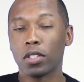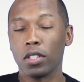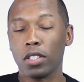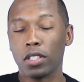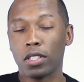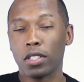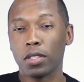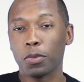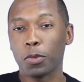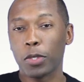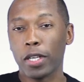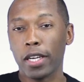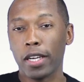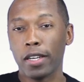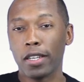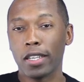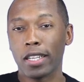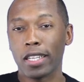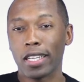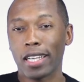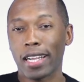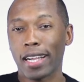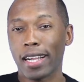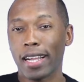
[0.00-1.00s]
this is a
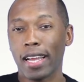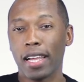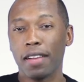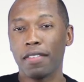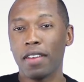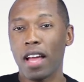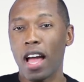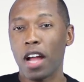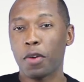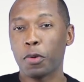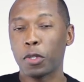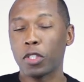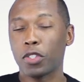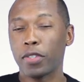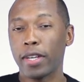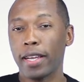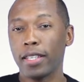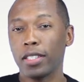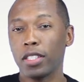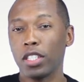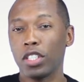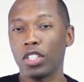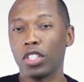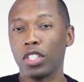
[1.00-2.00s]
weird, kind of awkward
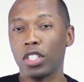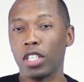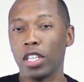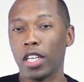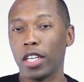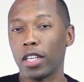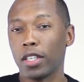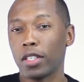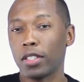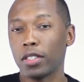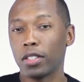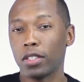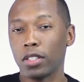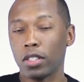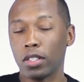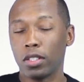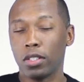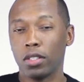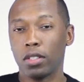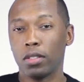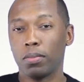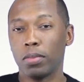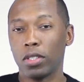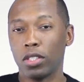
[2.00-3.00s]
transition here.
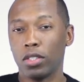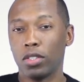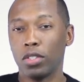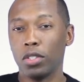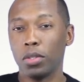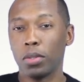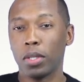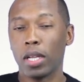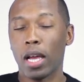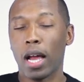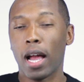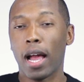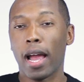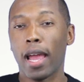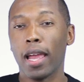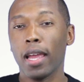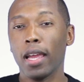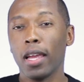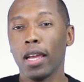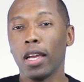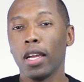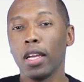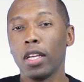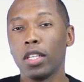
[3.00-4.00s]
Just you and I.
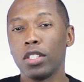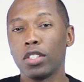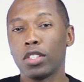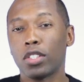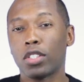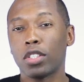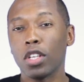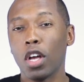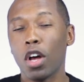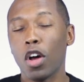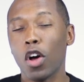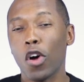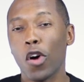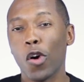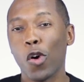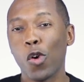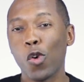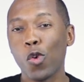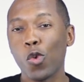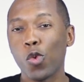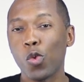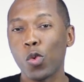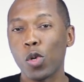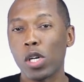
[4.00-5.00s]

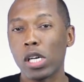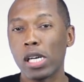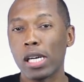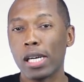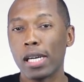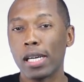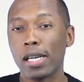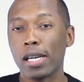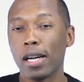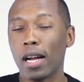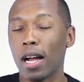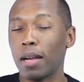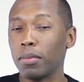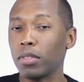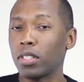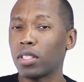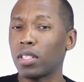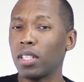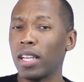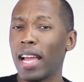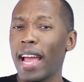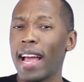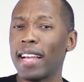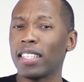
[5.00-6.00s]
So I'm
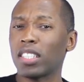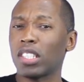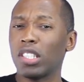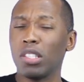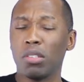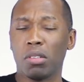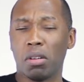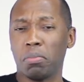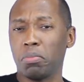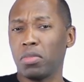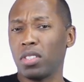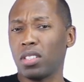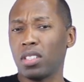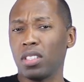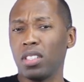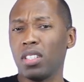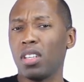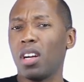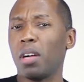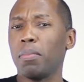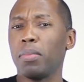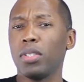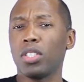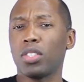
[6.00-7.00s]
just gonna ask you.
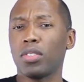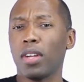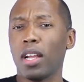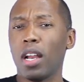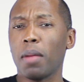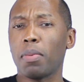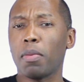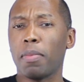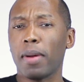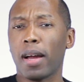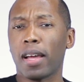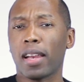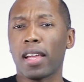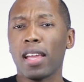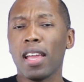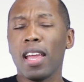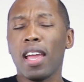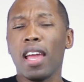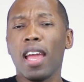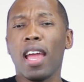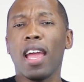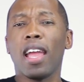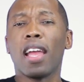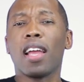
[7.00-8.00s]
I'll be straight up about it.
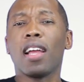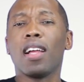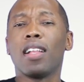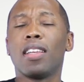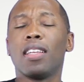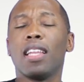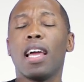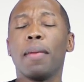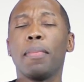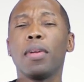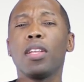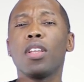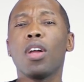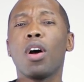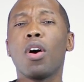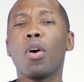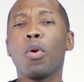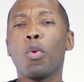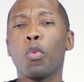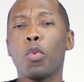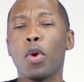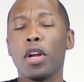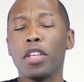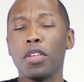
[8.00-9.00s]
Hey, let me
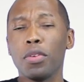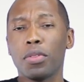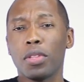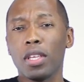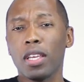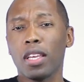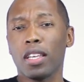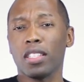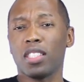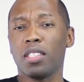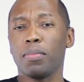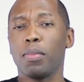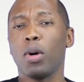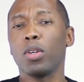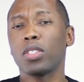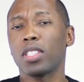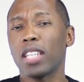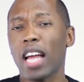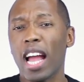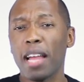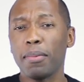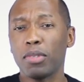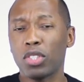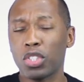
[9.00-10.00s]
know what you think is the
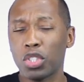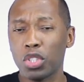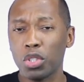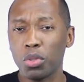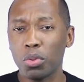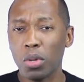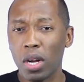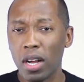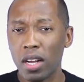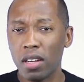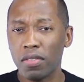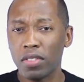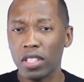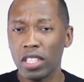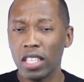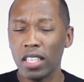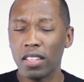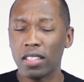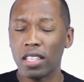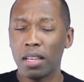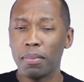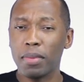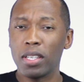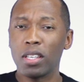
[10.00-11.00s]
most hyped shoe of the
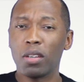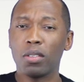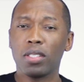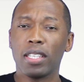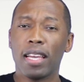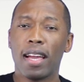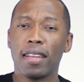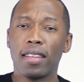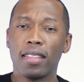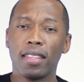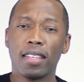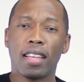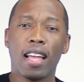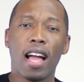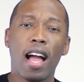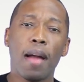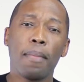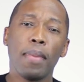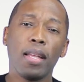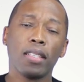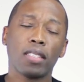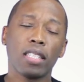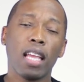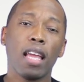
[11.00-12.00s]
year. Let me know down in the
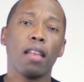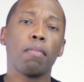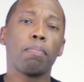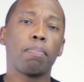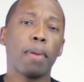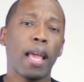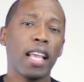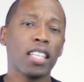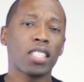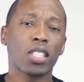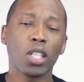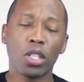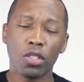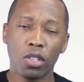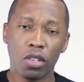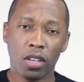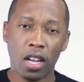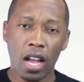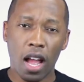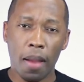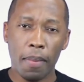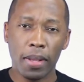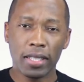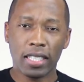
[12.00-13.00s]
comments, and based on your
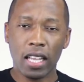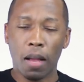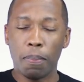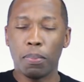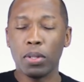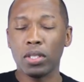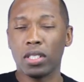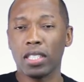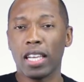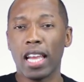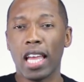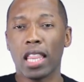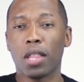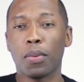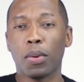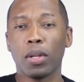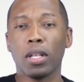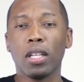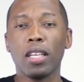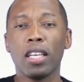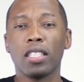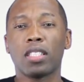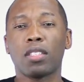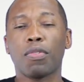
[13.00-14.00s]
comments, I'll put together a
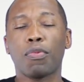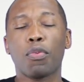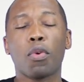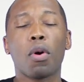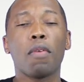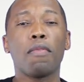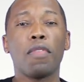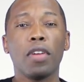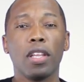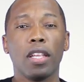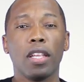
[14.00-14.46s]
list for a